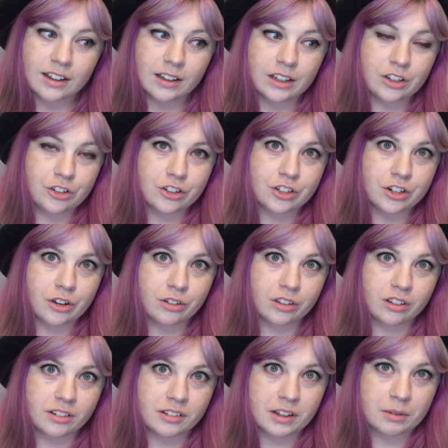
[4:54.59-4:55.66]
You just know
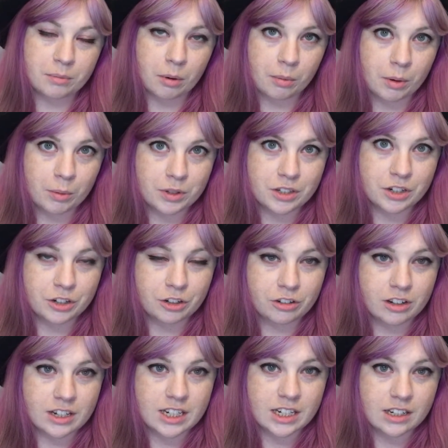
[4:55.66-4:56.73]
that it probably wasn't a good
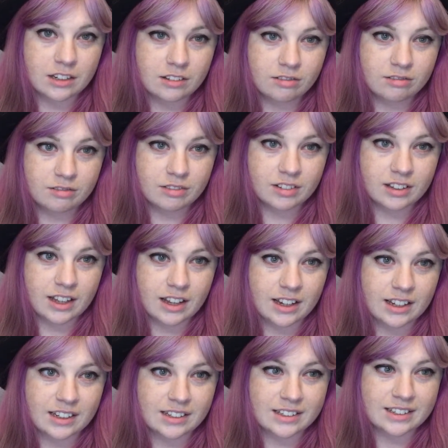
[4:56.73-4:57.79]
idea,
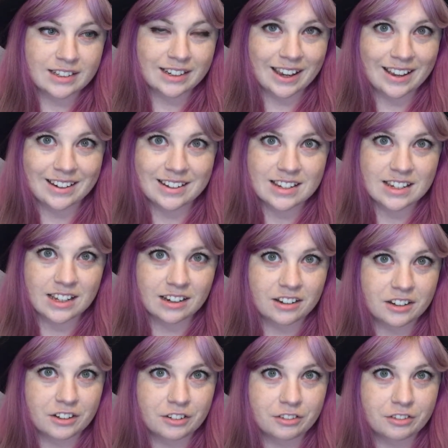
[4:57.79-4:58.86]
and again, it's that
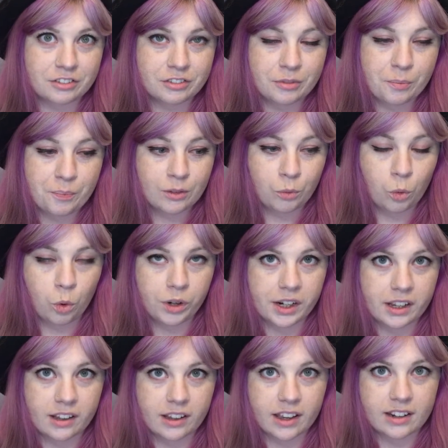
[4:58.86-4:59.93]
kind of
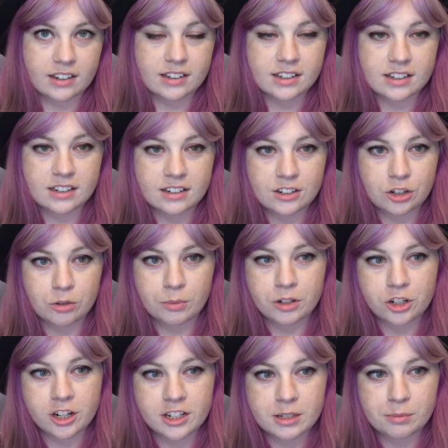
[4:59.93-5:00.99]
warning against too
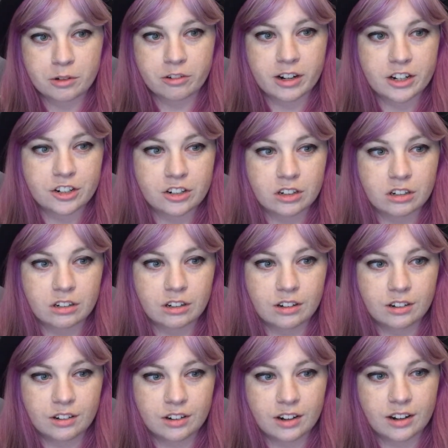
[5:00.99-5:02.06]
much exploration,
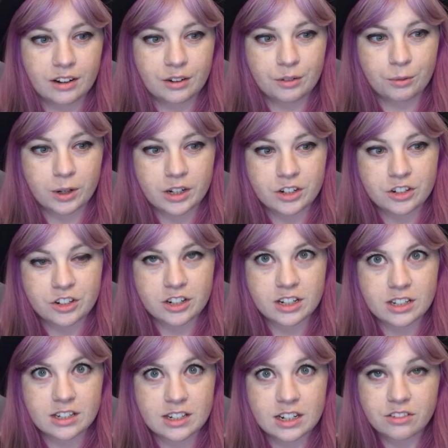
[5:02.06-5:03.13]
which
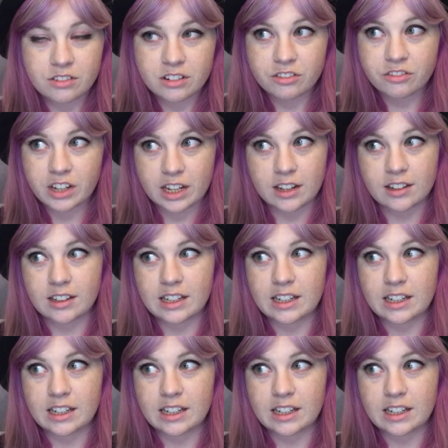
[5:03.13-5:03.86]
is a definite fear